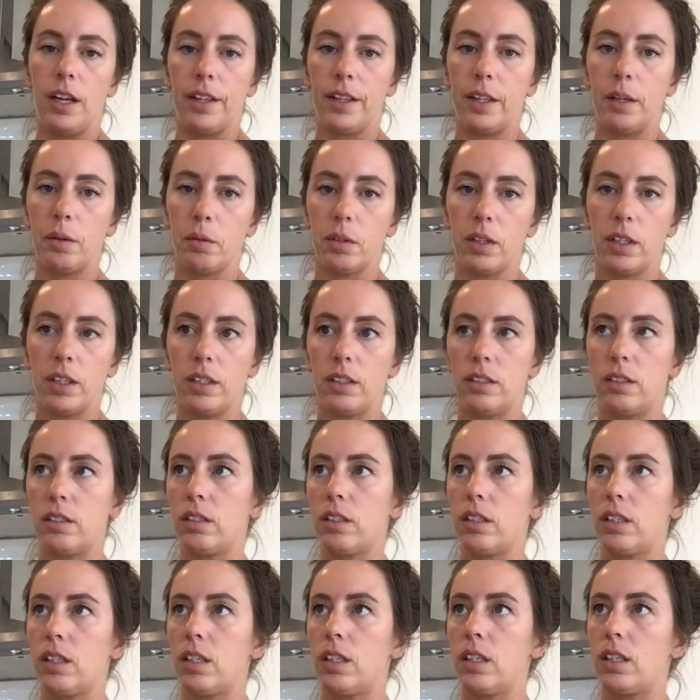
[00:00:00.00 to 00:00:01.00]
they would
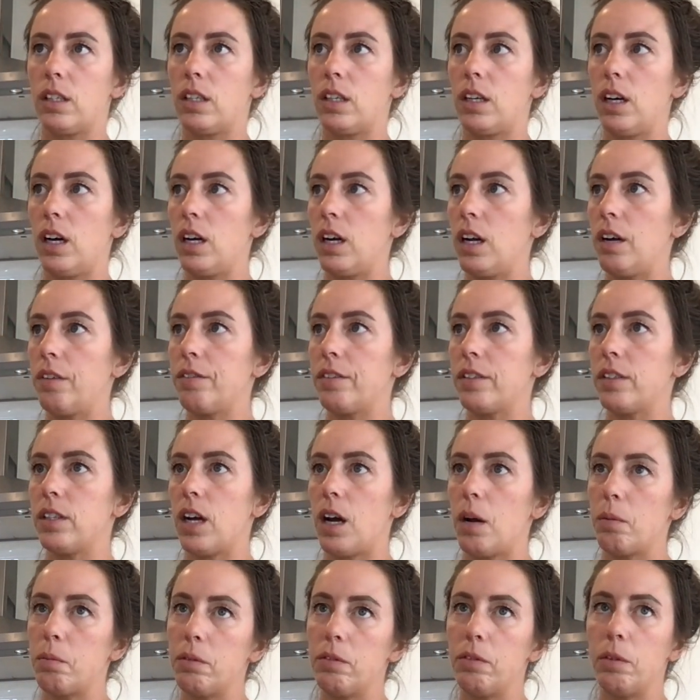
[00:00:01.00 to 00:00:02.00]
cut off the
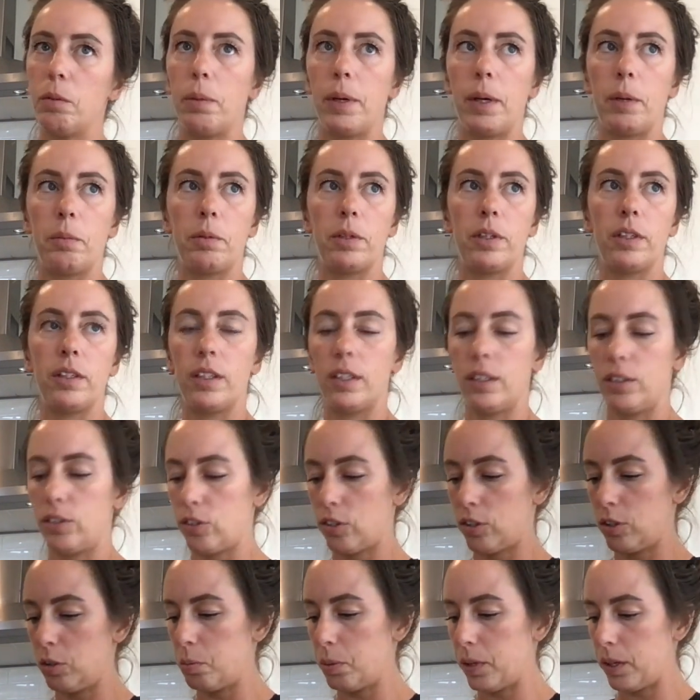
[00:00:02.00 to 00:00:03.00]
top of a pepper, they'd
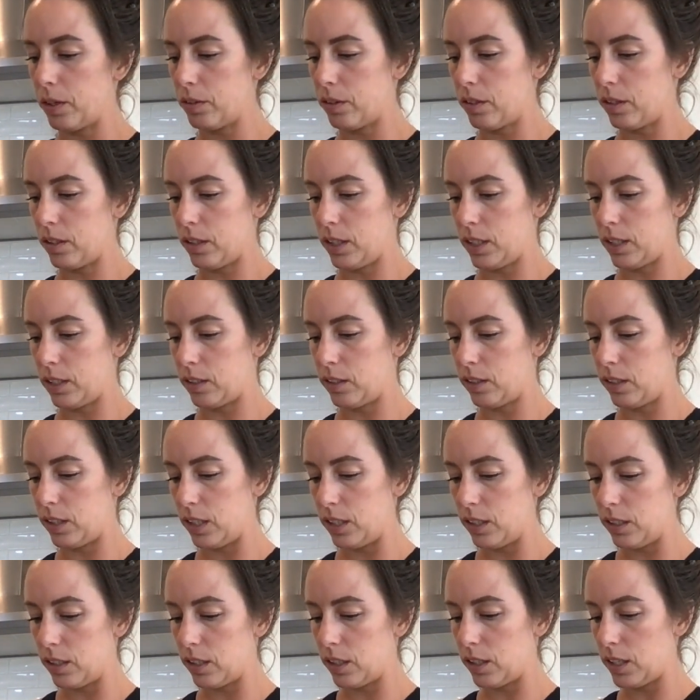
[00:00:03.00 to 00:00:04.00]
scoop out the like
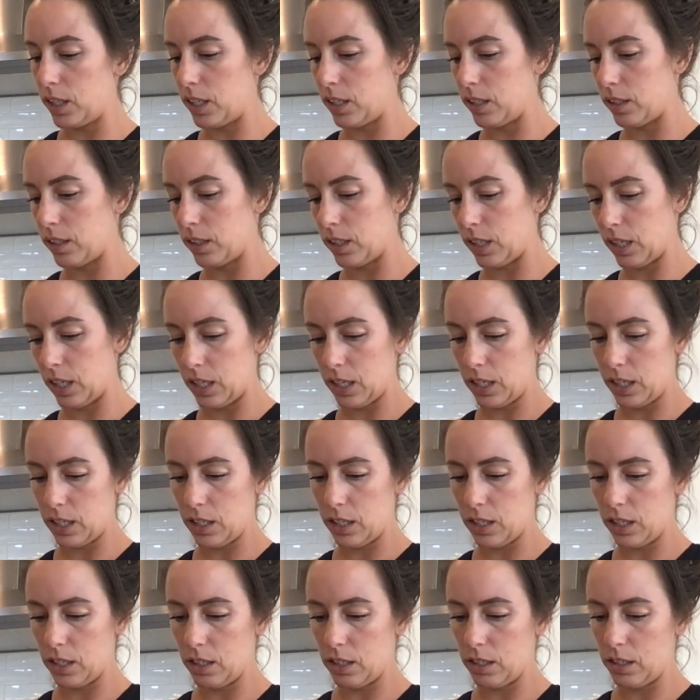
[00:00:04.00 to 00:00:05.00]
seeds in the
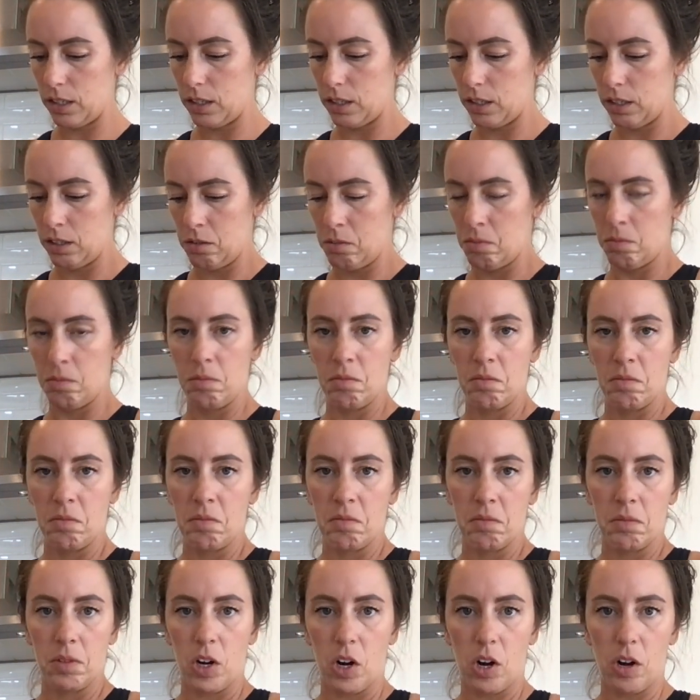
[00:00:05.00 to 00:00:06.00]
inside,
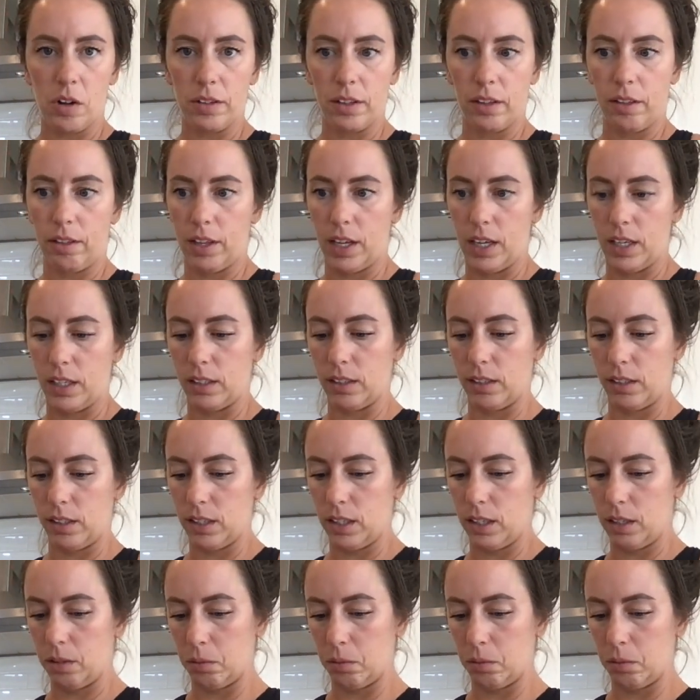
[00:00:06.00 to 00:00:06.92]
all the things. And